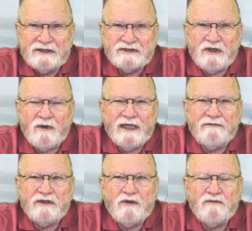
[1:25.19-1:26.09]
So
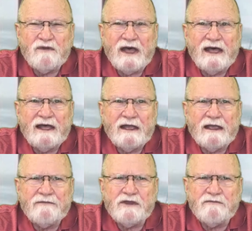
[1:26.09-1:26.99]
if
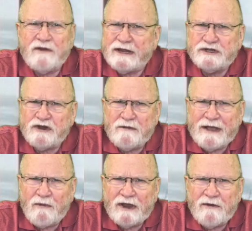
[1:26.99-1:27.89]
you're very sure
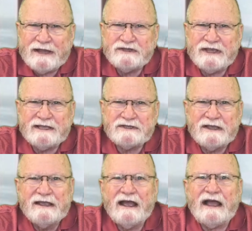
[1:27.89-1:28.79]
about what grace is,
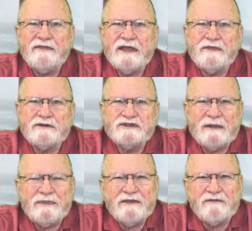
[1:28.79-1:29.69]
I think there's
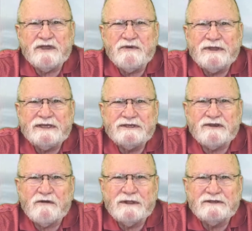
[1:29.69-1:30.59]
something for you in these
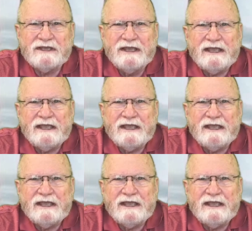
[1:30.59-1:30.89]
sermons.